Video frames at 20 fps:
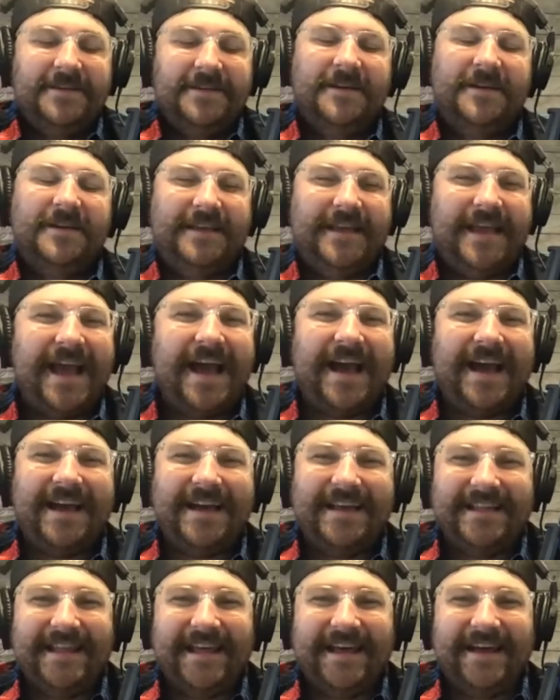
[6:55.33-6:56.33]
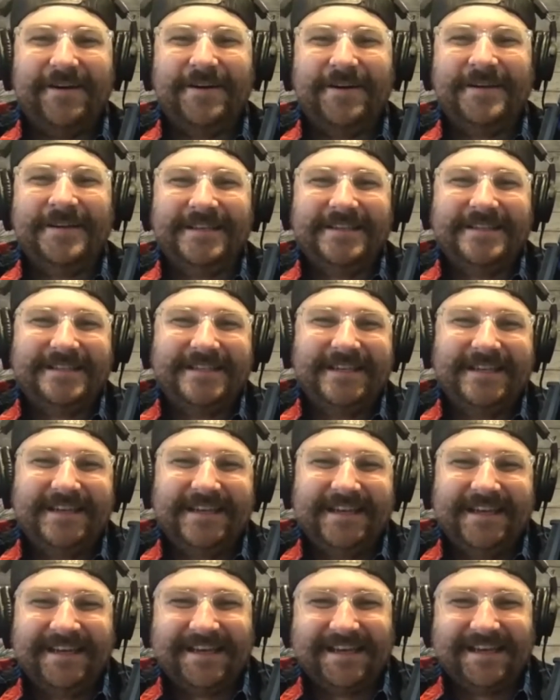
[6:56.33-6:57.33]
Yeah, that was
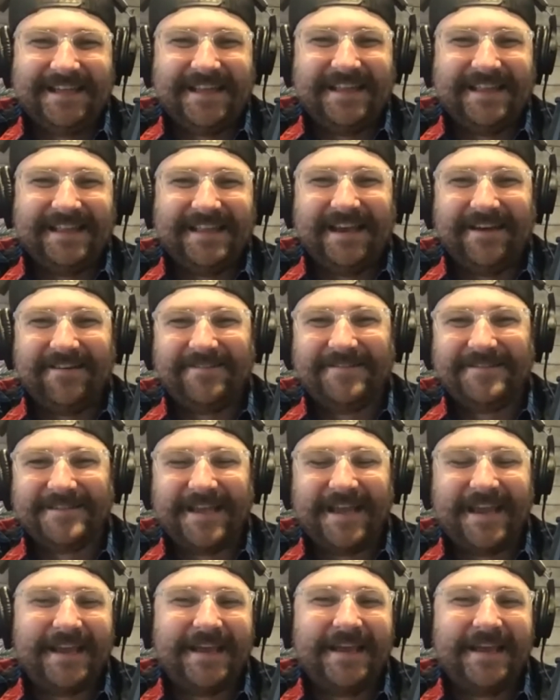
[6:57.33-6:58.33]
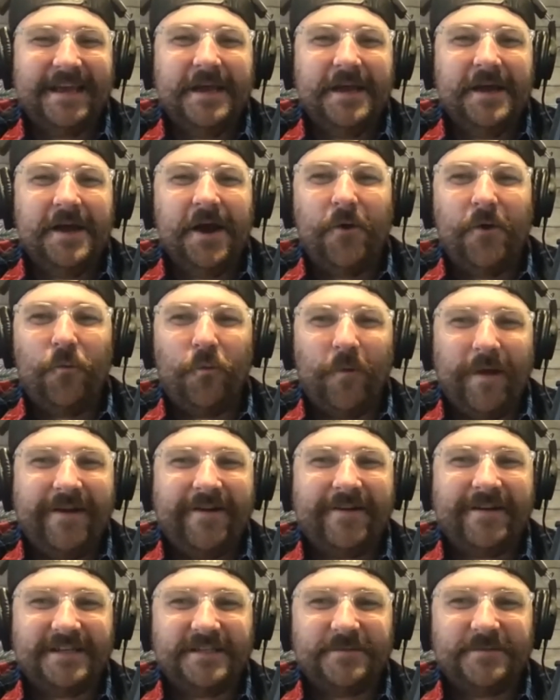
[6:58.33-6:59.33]
that was like a
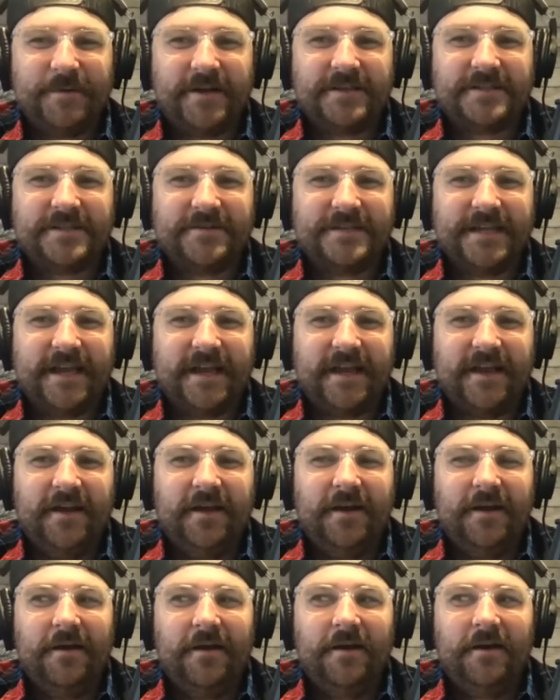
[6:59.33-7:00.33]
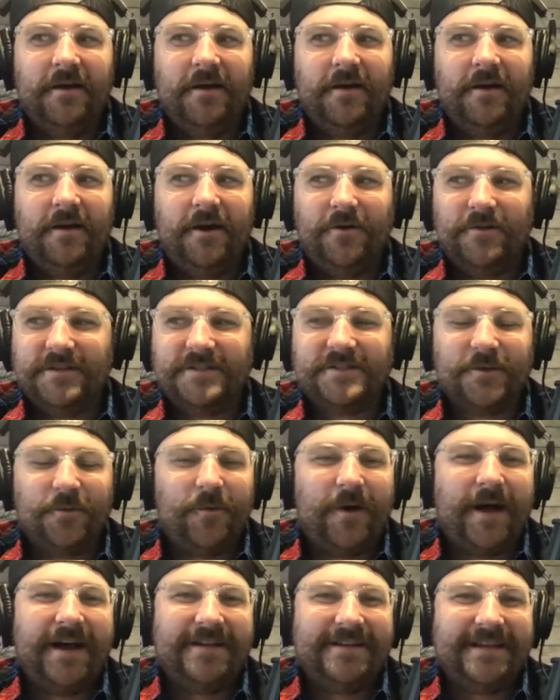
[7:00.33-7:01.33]
weird experience. I was like, "Oh, this is a
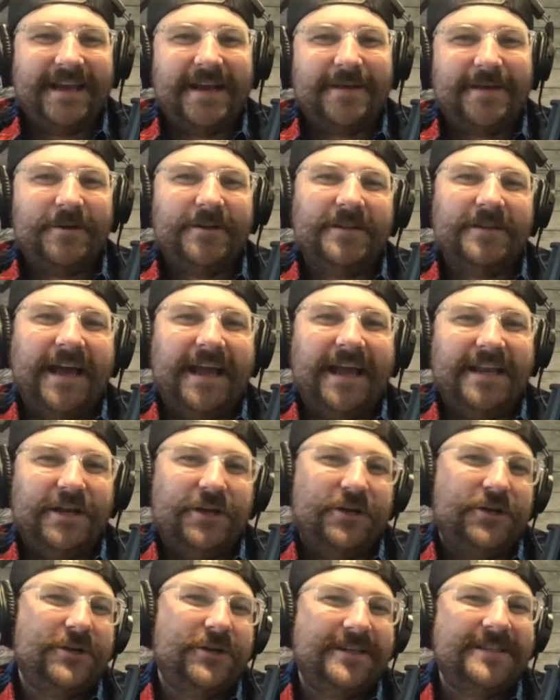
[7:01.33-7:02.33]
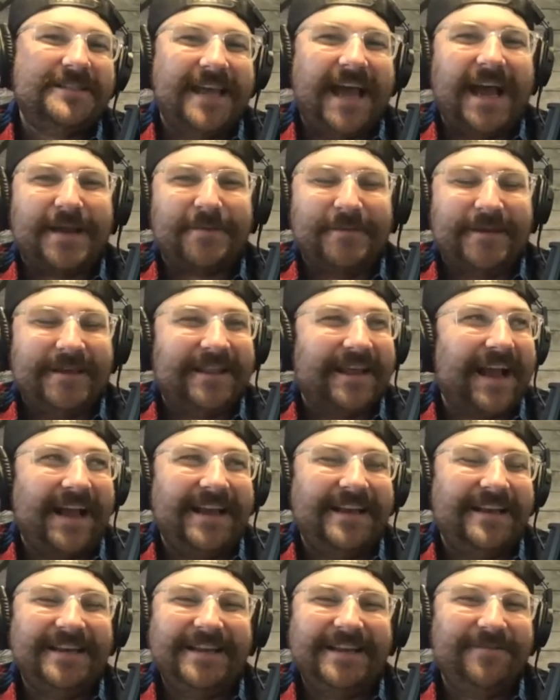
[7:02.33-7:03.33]
wild animal it could attack me." Like
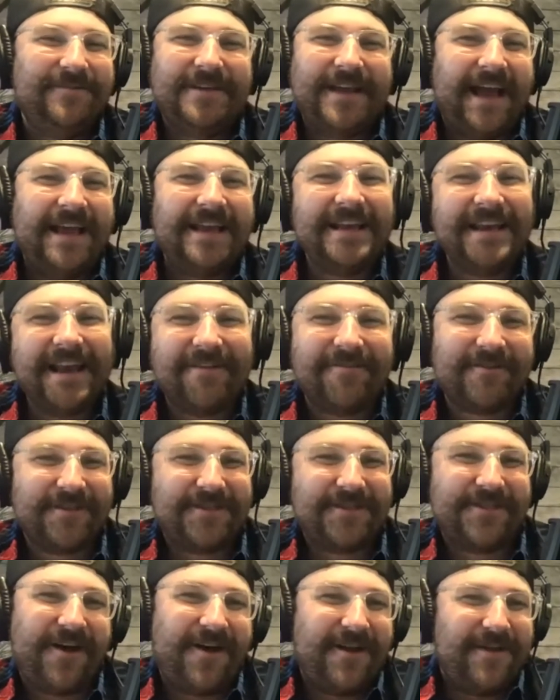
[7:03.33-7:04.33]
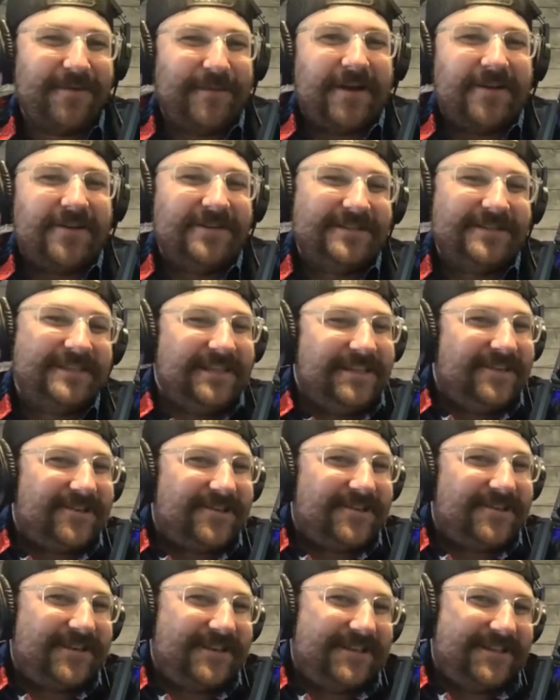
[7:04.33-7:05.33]
I'd never thought about a
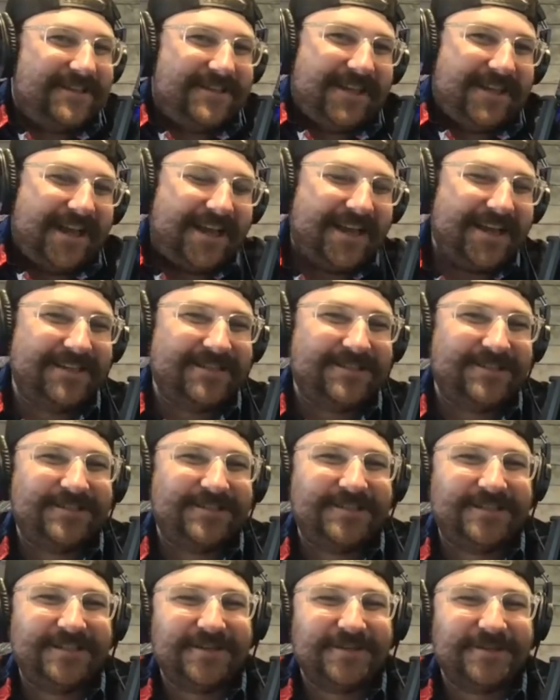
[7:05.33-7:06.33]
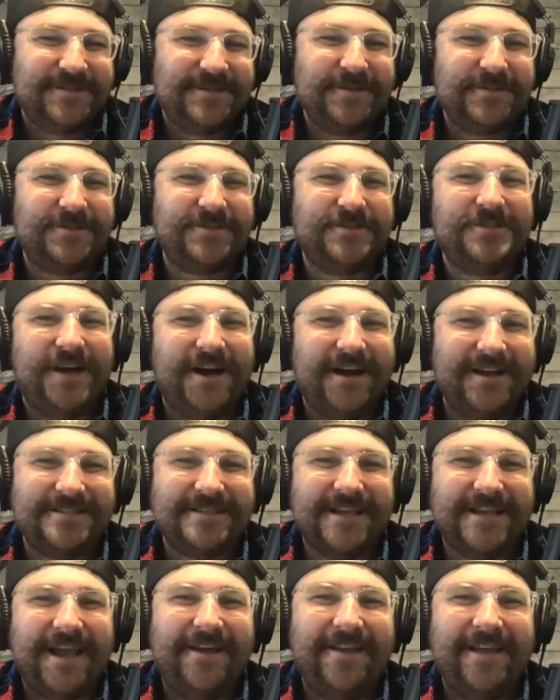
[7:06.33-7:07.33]
deer. Like it just, they're such
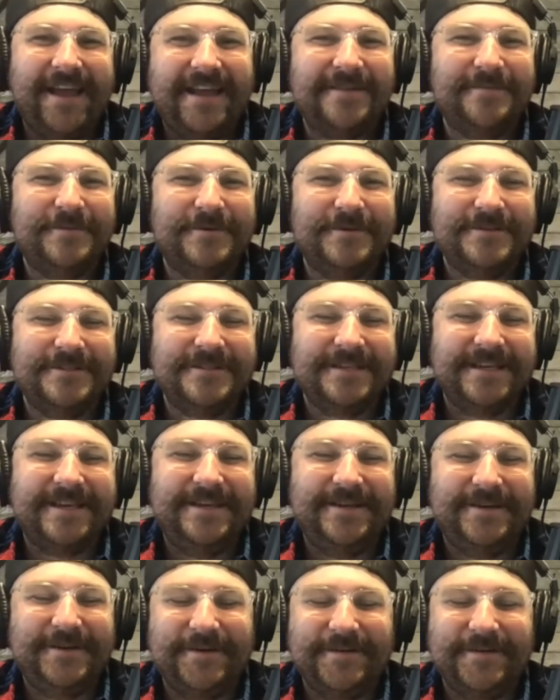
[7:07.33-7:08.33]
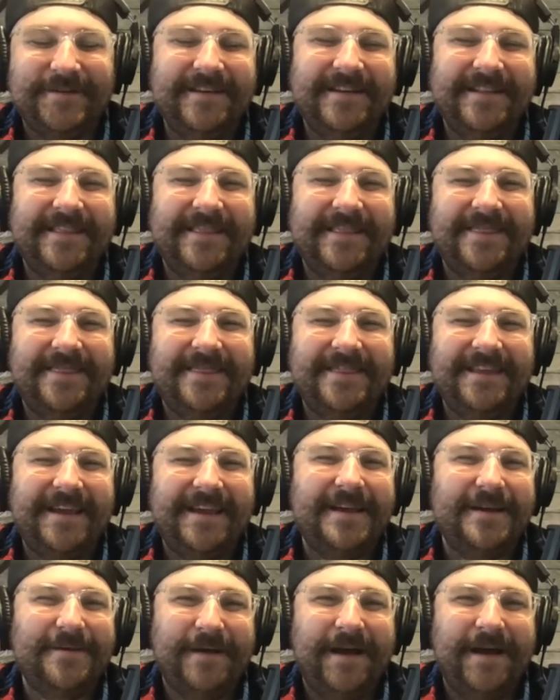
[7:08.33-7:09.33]
docile animals. Like you don't
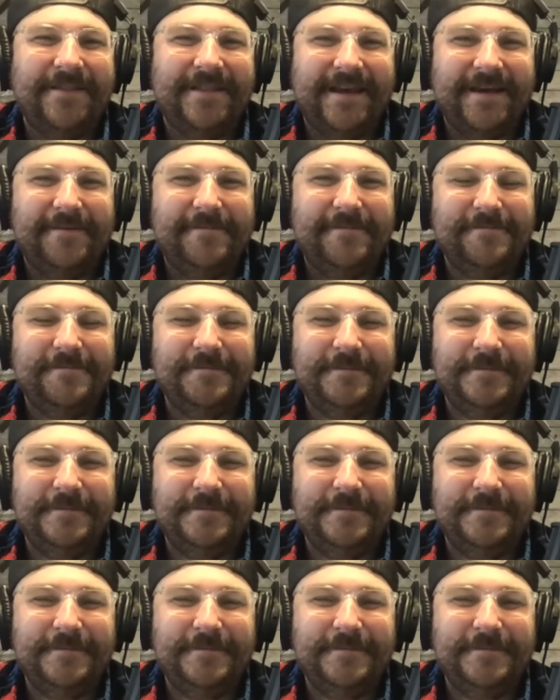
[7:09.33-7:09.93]
think about them.